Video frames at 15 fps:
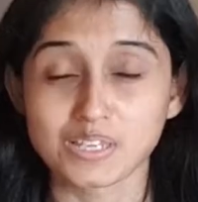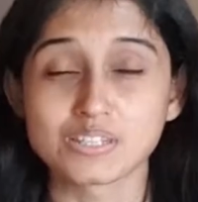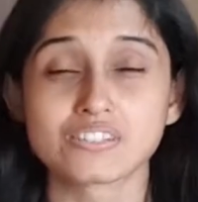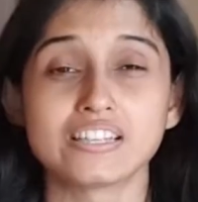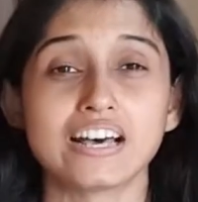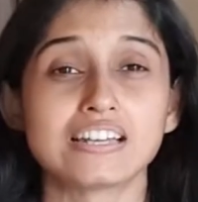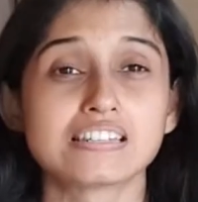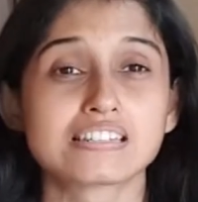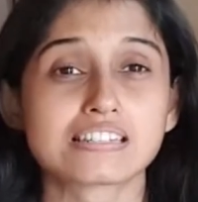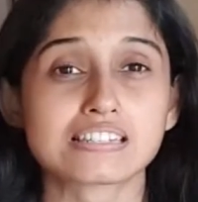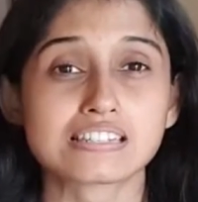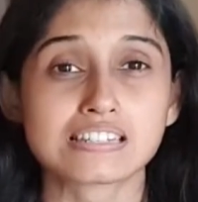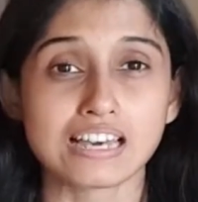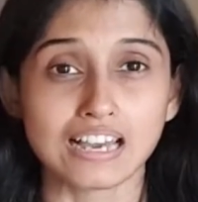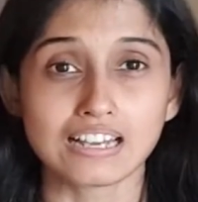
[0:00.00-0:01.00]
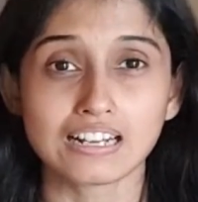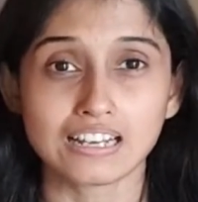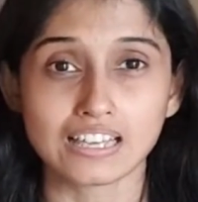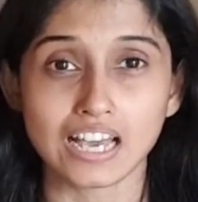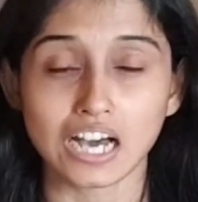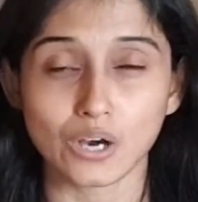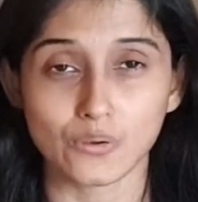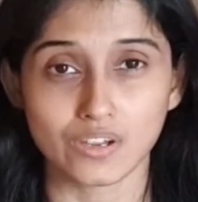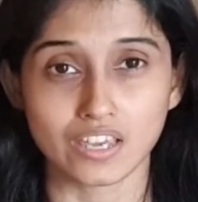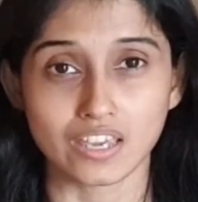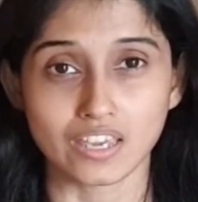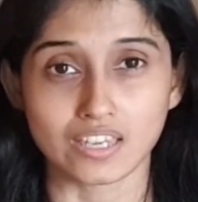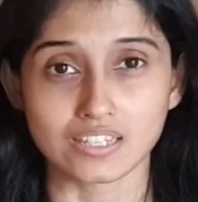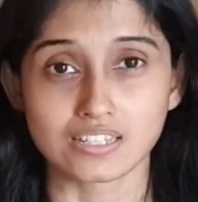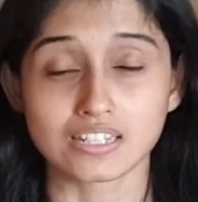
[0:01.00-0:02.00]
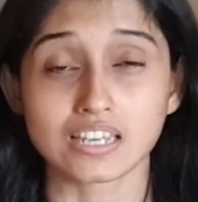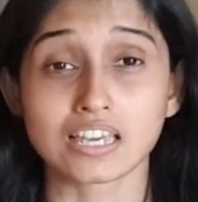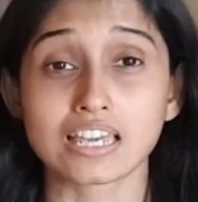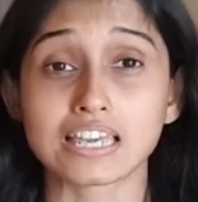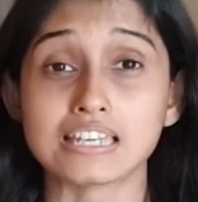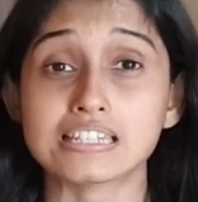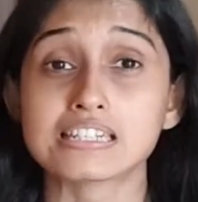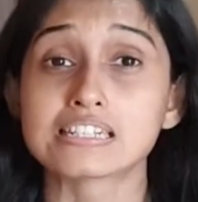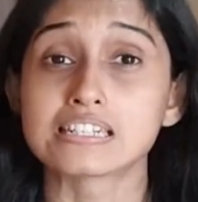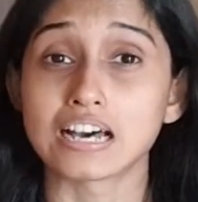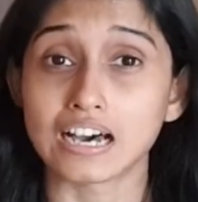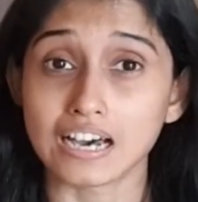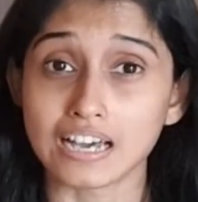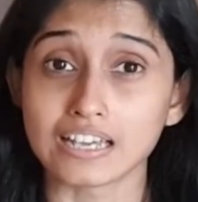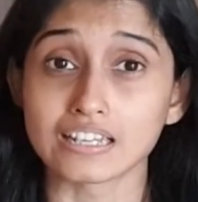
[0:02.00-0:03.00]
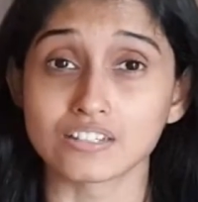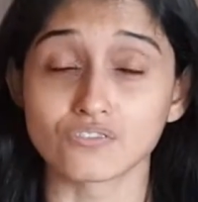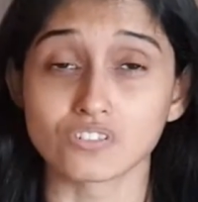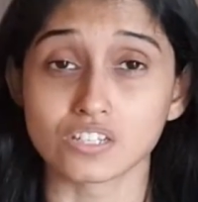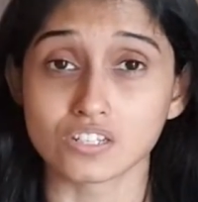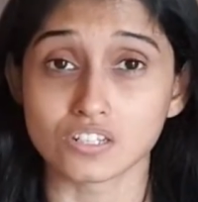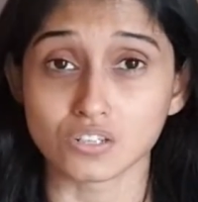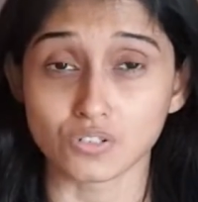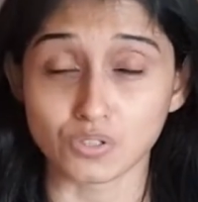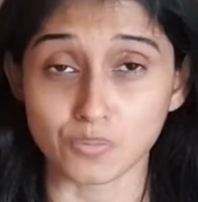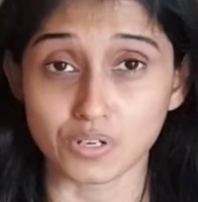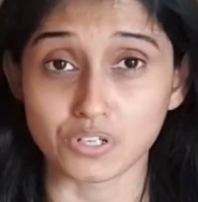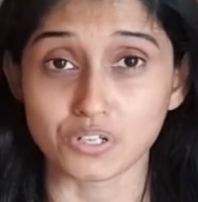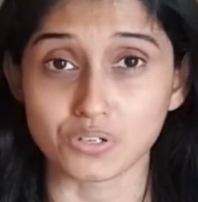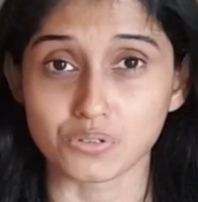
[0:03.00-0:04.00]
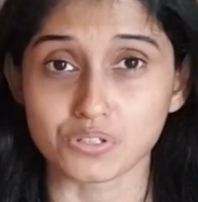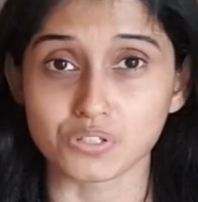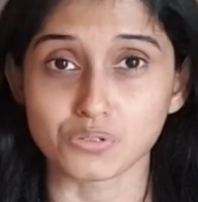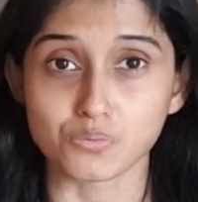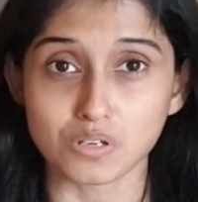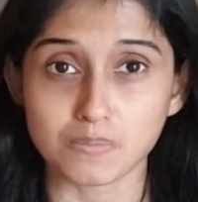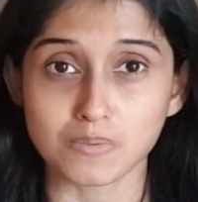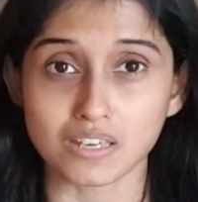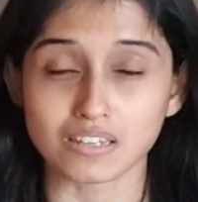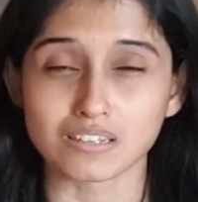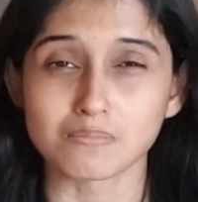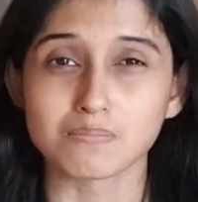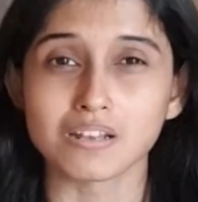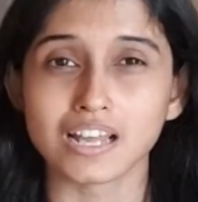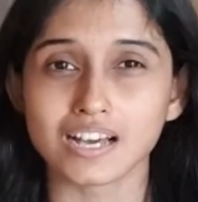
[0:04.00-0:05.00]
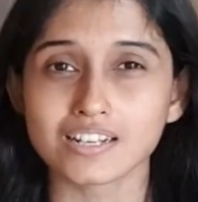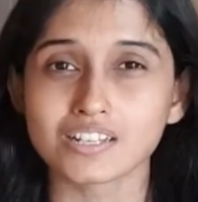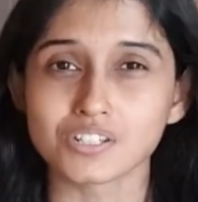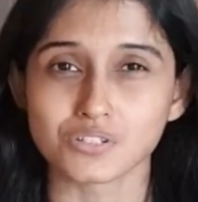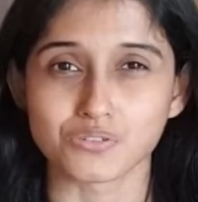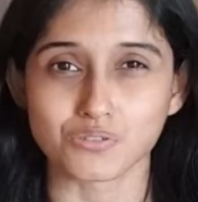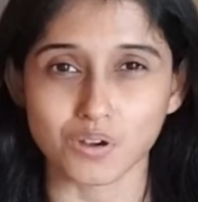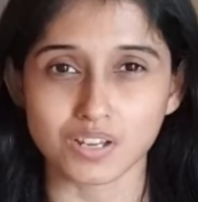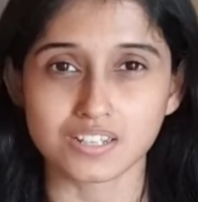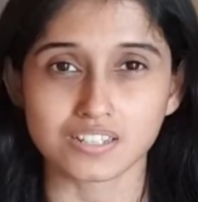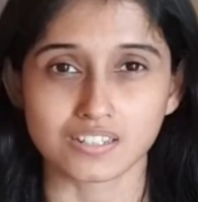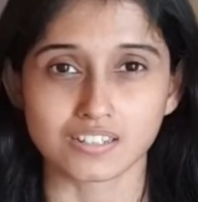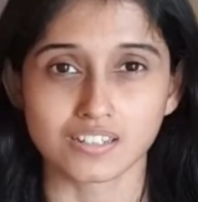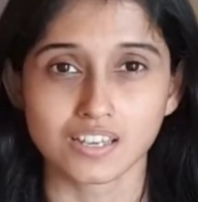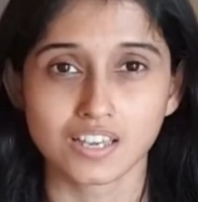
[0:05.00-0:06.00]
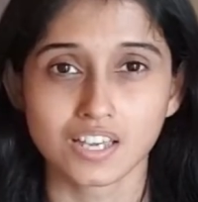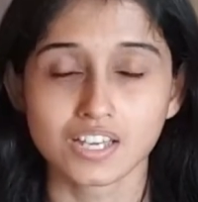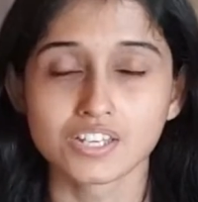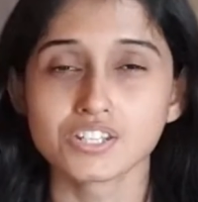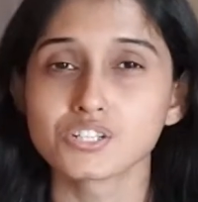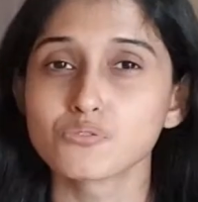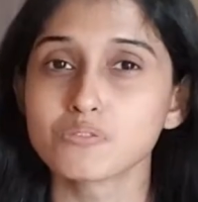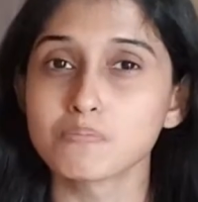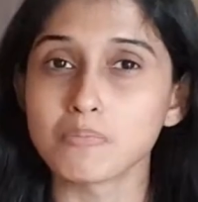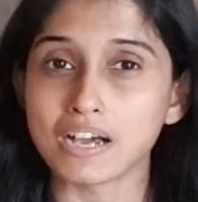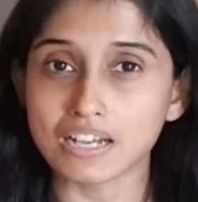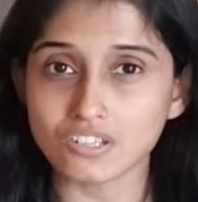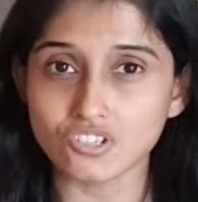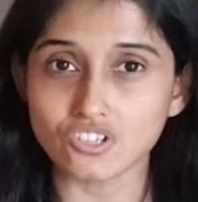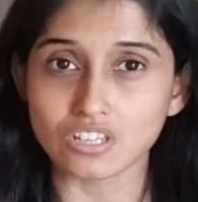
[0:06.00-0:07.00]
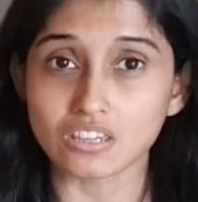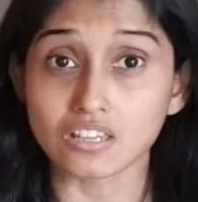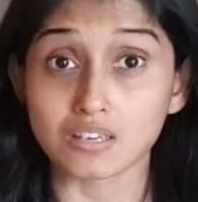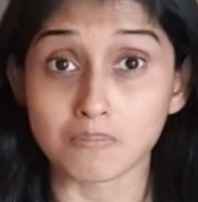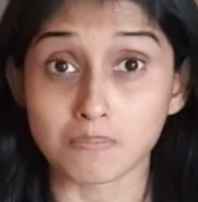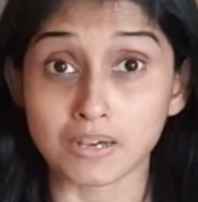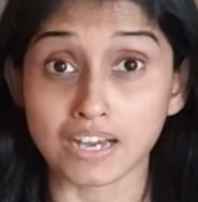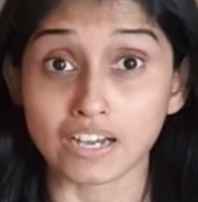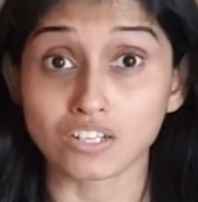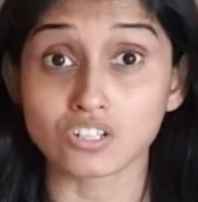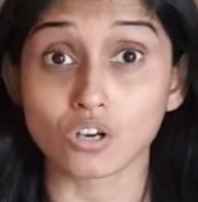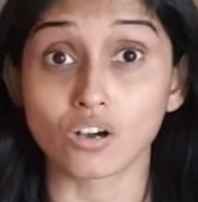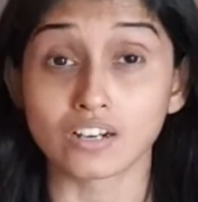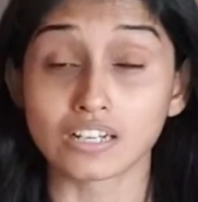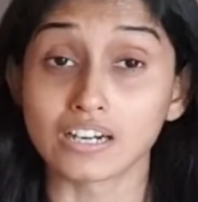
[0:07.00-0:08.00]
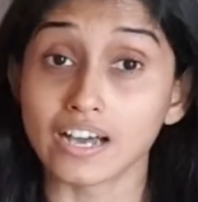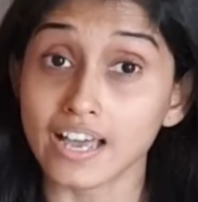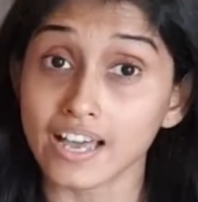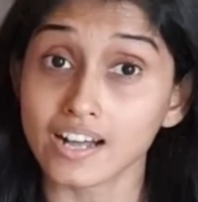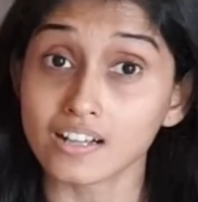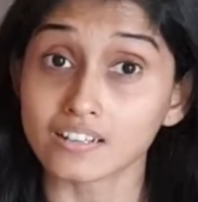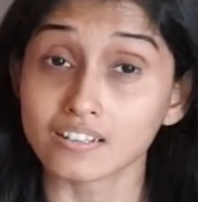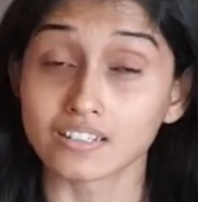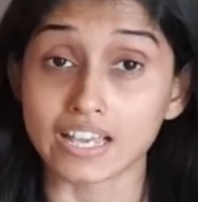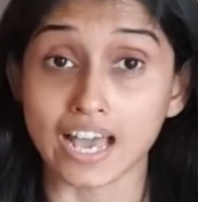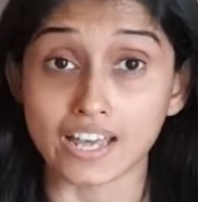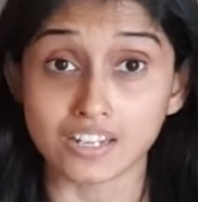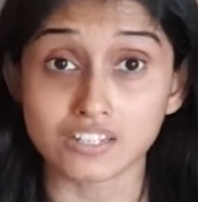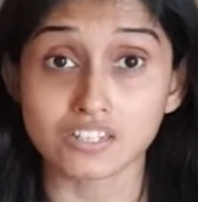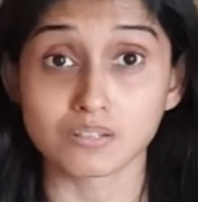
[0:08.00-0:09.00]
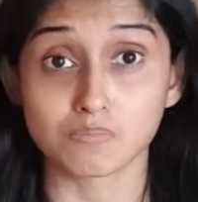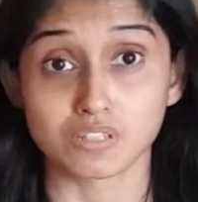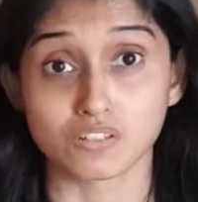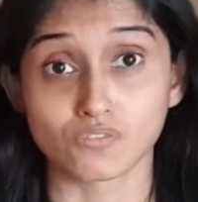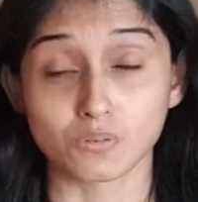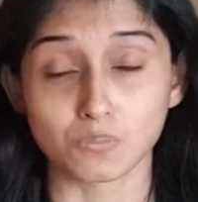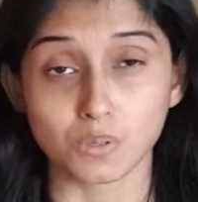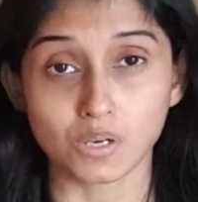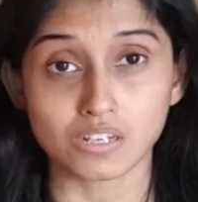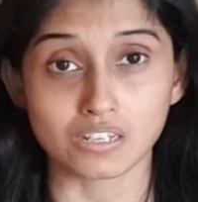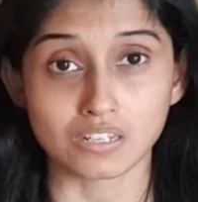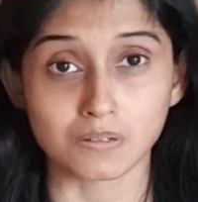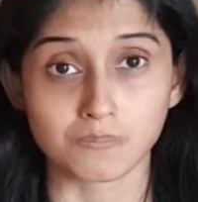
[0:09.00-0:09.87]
That is exactly how it is inside of these endometriosis women. The blood is rotted. So imagine the impact on her health, the anatomy of the body.